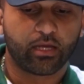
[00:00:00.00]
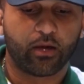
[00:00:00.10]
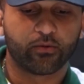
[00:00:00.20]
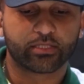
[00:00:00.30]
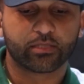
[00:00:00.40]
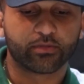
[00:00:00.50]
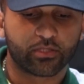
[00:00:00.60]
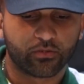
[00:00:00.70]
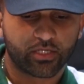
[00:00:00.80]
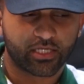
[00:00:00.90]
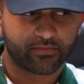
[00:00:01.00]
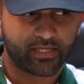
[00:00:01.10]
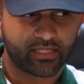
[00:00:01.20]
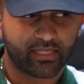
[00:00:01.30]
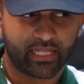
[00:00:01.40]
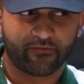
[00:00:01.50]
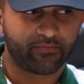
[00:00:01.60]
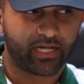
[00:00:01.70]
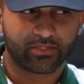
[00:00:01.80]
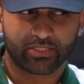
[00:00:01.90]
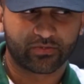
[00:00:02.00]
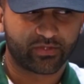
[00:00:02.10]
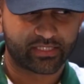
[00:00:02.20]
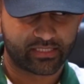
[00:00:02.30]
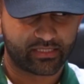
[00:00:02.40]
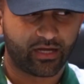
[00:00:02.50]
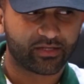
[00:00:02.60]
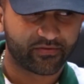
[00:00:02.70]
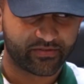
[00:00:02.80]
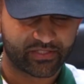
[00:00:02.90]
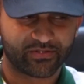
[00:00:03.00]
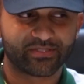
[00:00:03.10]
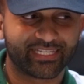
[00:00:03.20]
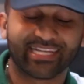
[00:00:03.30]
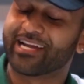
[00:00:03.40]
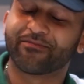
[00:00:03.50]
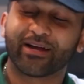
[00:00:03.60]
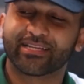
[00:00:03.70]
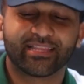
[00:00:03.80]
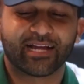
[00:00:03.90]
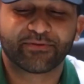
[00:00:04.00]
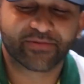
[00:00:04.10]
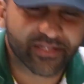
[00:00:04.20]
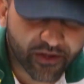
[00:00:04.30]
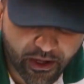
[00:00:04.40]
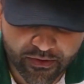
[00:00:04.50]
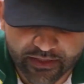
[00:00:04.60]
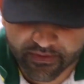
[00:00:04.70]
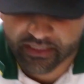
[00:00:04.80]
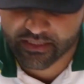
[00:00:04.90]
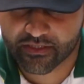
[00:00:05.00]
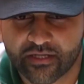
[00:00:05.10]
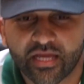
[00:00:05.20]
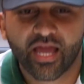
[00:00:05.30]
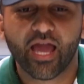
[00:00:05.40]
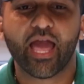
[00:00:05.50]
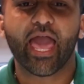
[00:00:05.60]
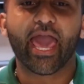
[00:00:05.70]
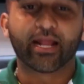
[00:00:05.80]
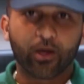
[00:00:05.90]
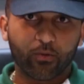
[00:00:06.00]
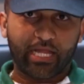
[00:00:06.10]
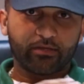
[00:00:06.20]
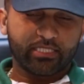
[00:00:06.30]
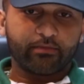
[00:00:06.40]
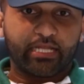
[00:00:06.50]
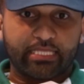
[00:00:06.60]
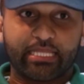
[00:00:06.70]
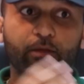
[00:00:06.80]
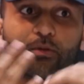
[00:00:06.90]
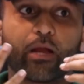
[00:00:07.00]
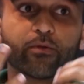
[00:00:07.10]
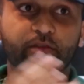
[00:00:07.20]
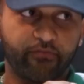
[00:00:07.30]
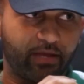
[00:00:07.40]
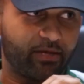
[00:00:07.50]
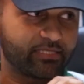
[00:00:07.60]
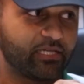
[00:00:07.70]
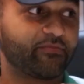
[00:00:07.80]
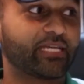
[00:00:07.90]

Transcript: I went to Bethune-Cookman, and everybody just went to all different schools. Yeah, everybody, a lot of people didn't know. I went to BCU, and when I was up there, that's like when I really found myself.